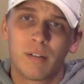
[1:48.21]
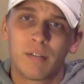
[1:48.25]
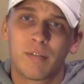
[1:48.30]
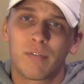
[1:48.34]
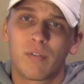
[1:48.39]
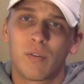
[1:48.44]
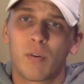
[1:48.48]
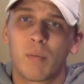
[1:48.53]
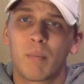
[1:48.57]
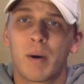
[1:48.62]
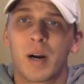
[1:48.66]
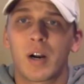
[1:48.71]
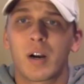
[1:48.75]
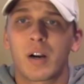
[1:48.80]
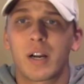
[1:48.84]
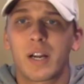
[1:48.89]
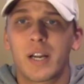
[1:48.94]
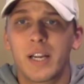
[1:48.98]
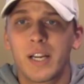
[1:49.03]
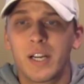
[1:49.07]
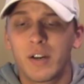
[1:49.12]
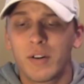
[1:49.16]
for Mark
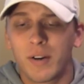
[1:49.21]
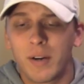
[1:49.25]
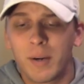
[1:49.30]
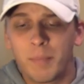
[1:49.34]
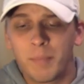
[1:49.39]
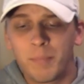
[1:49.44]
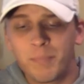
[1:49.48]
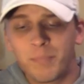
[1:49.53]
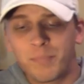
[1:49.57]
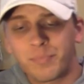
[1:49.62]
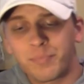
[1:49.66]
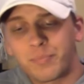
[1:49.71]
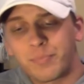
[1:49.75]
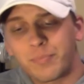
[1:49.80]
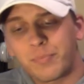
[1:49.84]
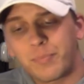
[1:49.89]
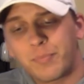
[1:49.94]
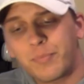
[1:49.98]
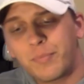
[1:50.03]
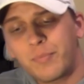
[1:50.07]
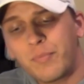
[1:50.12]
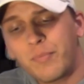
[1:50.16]
Ingram.
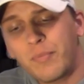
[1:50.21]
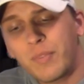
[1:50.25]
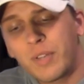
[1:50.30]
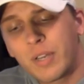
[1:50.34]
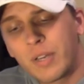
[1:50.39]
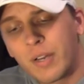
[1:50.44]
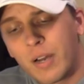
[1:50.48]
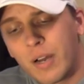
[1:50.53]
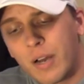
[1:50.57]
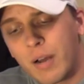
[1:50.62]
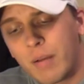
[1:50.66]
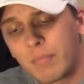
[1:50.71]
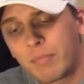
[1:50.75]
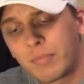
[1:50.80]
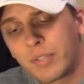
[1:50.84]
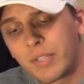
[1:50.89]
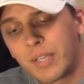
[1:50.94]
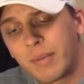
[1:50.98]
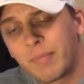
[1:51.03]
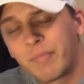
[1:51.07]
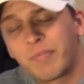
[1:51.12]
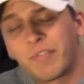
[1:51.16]

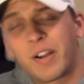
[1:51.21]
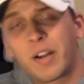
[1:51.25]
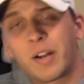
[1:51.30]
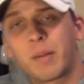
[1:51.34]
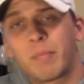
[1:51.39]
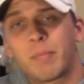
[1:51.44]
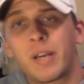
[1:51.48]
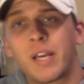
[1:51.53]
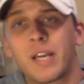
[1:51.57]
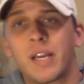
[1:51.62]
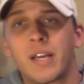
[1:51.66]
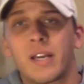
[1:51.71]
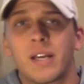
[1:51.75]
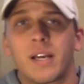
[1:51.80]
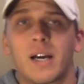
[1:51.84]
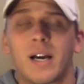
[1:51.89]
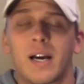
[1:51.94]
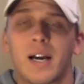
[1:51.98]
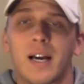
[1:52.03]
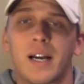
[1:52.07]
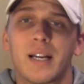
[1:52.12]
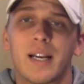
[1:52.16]
Seemed fair to me.
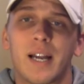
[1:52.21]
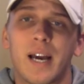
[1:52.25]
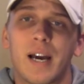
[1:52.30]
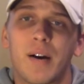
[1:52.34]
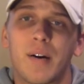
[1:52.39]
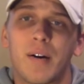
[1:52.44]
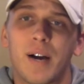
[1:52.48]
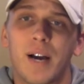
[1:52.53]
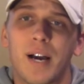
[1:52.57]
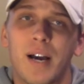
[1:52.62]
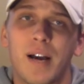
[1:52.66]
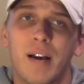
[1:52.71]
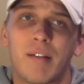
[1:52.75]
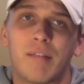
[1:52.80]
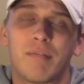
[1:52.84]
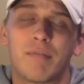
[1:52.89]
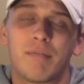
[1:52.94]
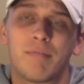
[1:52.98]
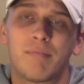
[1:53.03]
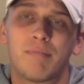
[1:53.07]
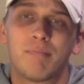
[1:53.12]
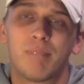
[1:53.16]
I now
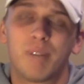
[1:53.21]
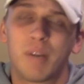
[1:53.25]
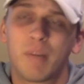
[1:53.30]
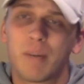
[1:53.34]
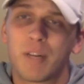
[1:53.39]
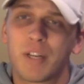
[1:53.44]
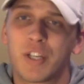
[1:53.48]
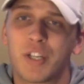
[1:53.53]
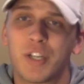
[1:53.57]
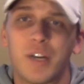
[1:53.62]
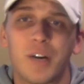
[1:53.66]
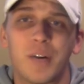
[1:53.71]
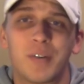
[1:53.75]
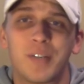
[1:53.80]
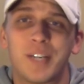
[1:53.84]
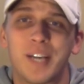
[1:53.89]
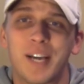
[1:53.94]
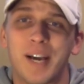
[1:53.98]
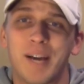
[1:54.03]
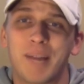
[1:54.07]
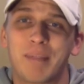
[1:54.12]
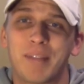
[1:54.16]
have pretty much no
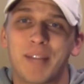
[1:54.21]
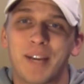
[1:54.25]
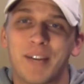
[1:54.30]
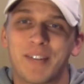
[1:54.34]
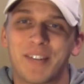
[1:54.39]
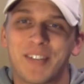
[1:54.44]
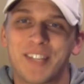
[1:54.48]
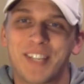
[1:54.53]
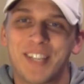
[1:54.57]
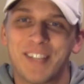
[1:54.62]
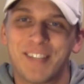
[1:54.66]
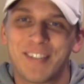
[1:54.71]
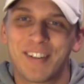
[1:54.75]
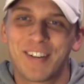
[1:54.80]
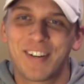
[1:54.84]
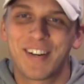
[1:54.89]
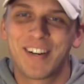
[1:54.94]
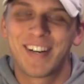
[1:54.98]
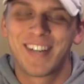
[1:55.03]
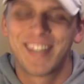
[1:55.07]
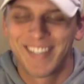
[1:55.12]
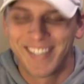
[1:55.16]
depth at
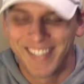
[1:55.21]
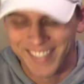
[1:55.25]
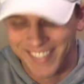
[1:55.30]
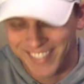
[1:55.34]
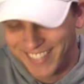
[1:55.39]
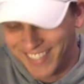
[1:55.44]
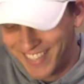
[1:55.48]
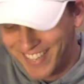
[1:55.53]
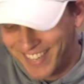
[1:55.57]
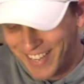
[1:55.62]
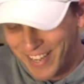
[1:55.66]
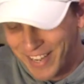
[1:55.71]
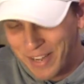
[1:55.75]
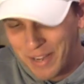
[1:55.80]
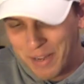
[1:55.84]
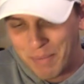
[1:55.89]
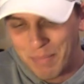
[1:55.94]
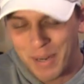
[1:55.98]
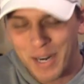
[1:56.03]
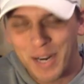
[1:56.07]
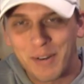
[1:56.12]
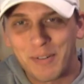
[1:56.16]
receiver.
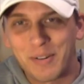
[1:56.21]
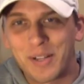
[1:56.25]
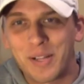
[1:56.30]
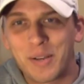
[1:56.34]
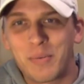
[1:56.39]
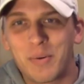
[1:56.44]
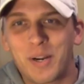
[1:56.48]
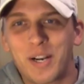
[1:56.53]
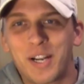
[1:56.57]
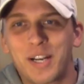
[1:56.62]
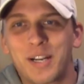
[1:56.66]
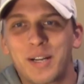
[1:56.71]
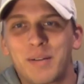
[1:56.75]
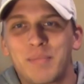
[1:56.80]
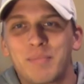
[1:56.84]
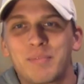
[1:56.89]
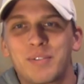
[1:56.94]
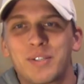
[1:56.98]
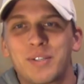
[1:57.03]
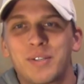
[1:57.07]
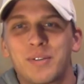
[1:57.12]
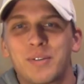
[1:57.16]
But I really wanted him
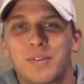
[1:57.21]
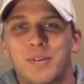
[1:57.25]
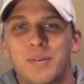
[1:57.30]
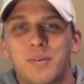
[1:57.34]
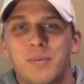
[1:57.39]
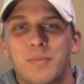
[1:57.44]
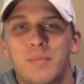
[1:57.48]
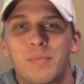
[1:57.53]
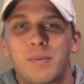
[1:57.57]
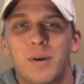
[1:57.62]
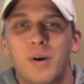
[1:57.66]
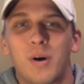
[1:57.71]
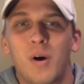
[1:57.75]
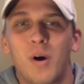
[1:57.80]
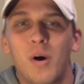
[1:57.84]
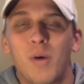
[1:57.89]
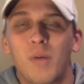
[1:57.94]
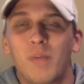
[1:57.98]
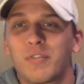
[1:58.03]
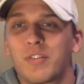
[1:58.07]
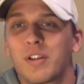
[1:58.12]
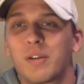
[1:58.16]
to
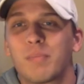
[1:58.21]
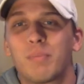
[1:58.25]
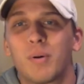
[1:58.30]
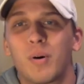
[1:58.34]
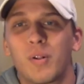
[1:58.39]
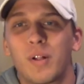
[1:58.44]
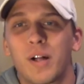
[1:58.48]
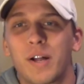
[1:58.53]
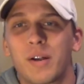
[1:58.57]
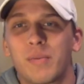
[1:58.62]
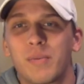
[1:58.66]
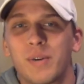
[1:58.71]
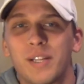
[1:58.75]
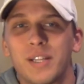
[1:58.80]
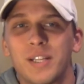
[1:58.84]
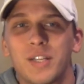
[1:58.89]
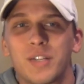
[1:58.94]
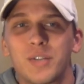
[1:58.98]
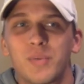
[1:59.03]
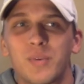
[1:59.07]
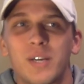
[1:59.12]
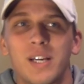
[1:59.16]
hopefully pull out a win
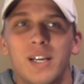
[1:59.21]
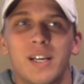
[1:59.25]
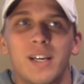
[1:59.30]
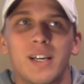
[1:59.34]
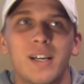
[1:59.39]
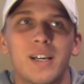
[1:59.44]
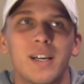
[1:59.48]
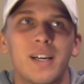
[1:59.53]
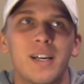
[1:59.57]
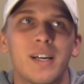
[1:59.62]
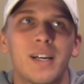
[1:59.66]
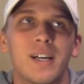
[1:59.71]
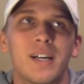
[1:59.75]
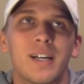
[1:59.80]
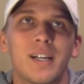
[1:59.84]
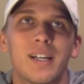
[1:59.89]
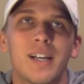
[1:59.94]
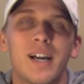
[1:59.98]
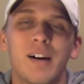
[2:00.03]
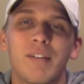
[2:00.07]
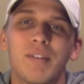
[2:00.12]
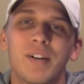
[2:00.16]
this week.
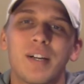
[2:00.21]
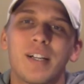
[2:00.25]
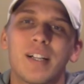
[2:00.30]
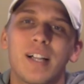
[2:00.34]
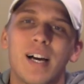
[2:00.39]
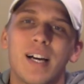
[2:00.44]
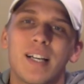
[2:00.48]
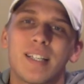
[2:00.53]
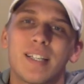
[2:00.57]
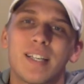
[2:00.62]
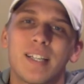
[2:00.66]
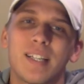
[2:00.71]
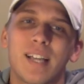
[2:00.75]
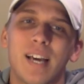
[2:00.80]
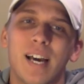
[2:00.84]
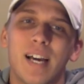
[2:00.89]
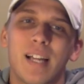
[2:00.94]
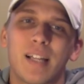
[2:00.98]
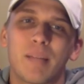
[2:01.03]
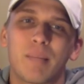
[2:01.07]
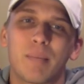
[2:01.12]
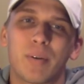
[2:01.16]
Not realizing
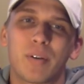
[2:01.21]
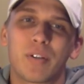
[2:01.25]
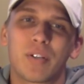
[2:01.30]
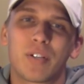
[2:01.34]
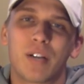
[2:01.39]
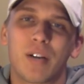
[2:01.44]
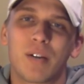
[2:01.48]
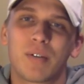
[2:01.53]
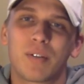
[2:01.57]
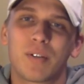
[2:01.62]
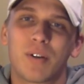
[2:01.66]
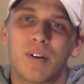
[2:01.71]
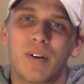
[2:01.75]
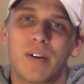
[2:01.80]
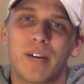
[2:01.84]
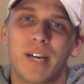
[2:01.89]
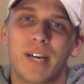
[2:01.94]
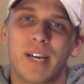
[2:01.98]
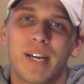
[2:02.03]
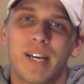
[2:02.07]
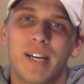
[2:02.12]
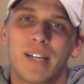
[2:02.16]
that the person I was going
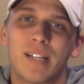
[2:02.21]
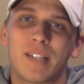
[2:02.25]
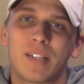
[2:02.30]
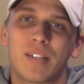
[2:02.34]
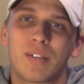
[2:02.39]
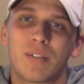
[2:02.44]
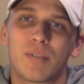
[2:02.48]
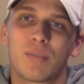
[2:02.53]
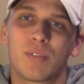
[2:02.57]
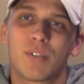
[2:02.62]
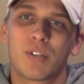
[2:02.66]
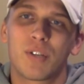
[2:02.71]
against was